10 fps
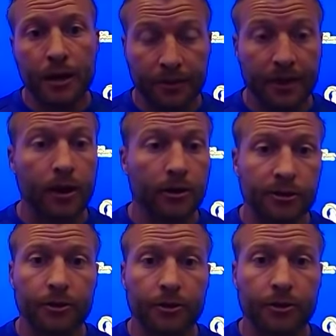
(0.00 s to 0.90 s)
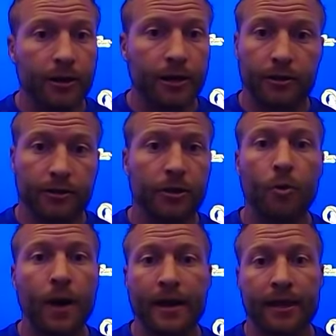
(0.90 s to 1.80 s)
but they also know that there's no
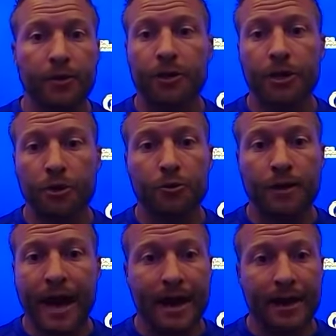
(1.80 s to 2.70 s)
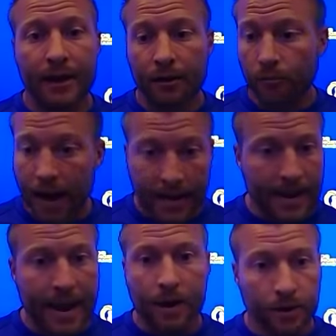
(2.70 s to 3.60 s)
way that you can do that right
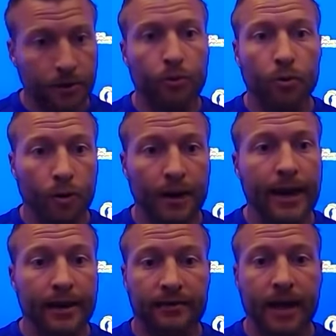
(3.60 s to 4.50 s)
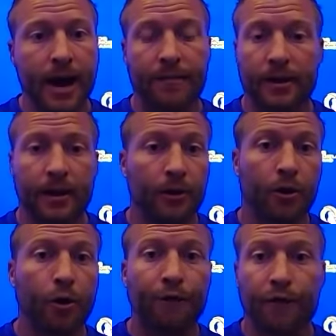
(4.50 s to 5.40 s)
now. You do it one day at a time. And the
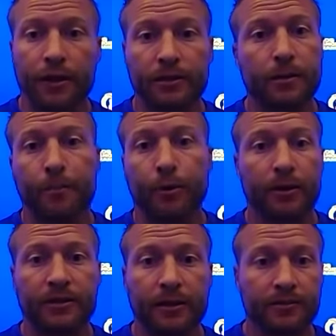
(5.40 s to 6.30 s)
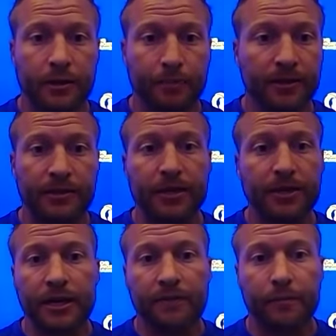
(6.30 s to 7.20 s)
goal for us to put ourselves in a
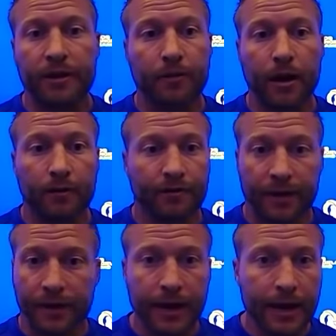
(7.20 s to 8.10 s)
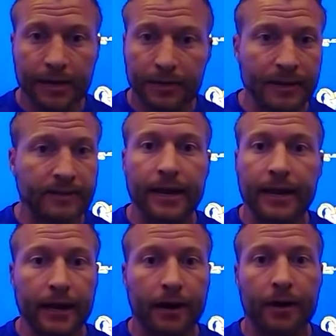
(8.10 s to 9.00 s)
position to even be relevant is by
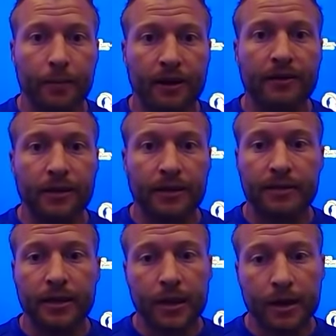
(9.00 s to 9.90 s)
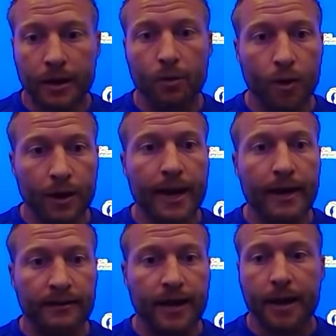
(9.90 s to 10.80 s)
taking care of your business one day at
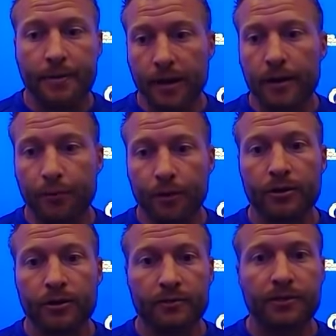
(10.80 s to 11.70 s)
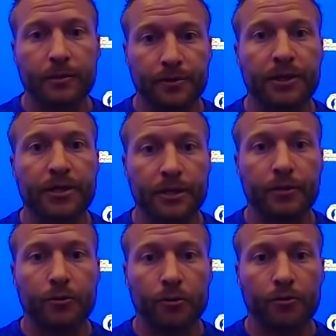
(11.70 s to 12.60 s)
a time and putting ourselves in a position to
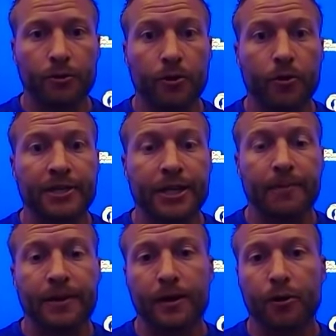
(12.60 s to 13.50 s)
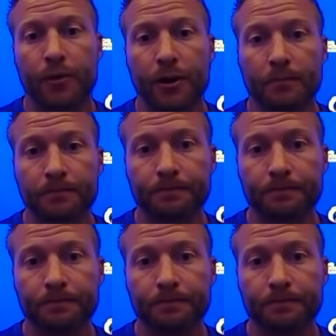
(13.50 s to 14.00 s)
do a great job in that opener.